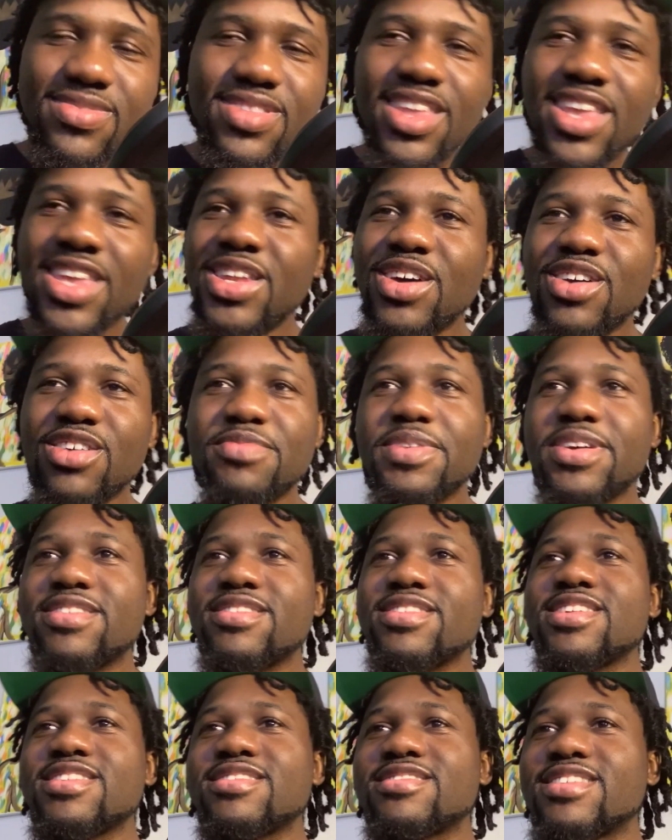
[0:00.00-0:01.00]
And I was
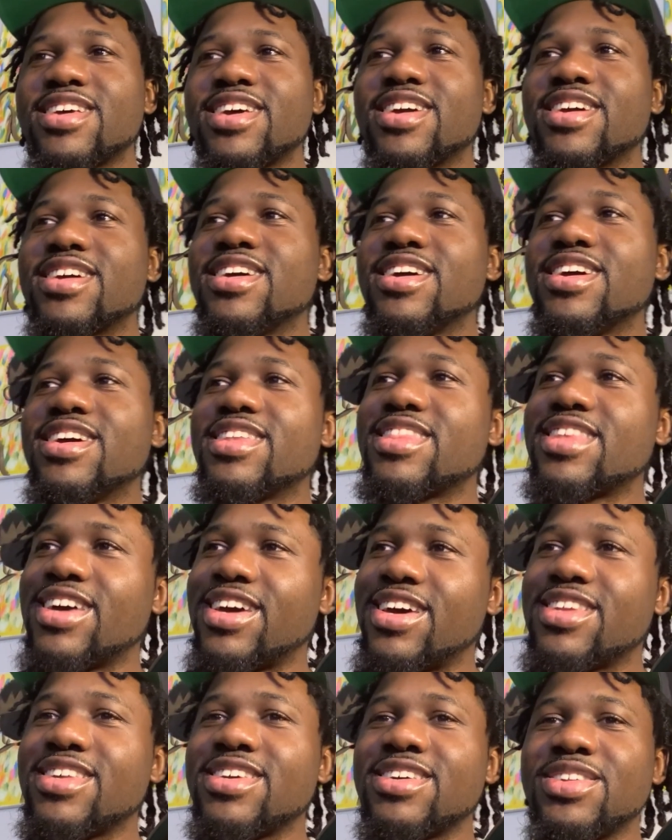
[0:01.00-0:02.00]
basically saying
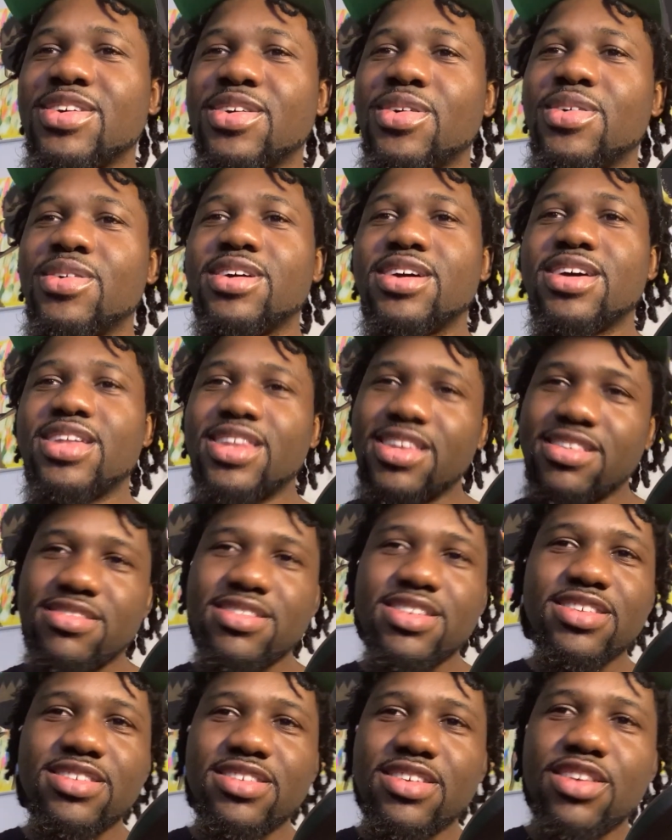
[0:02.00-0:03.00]
that,
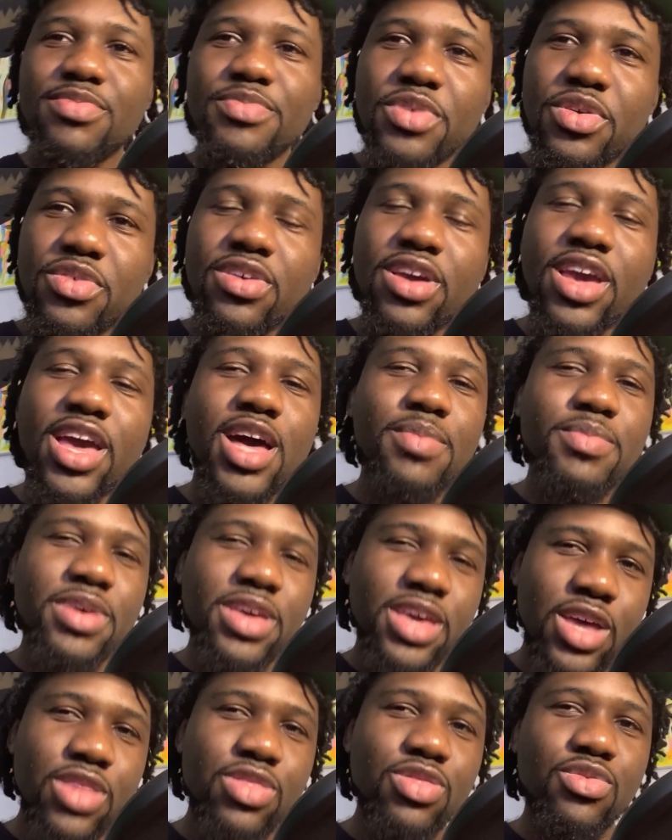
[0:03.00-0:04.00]
listening to his music helped me
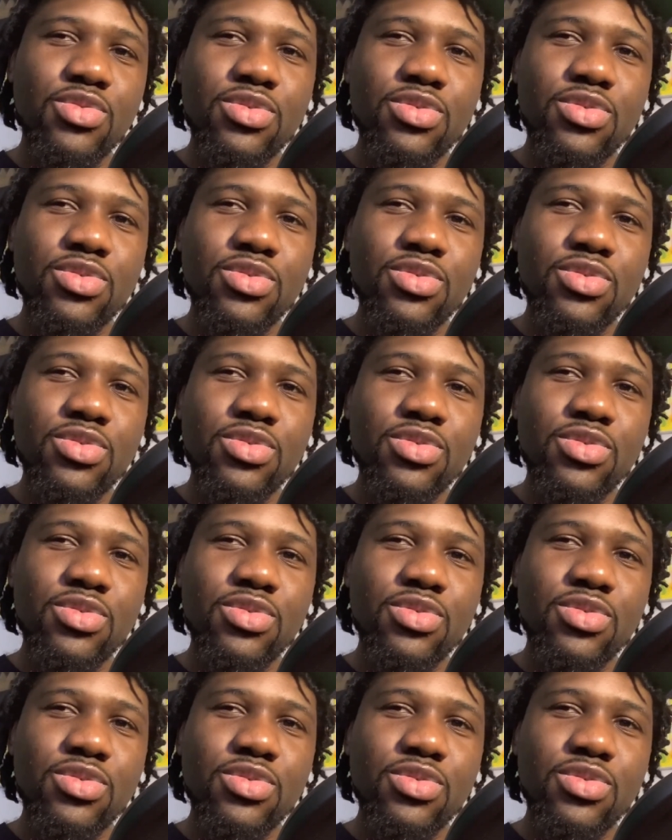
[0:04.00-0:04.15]
get through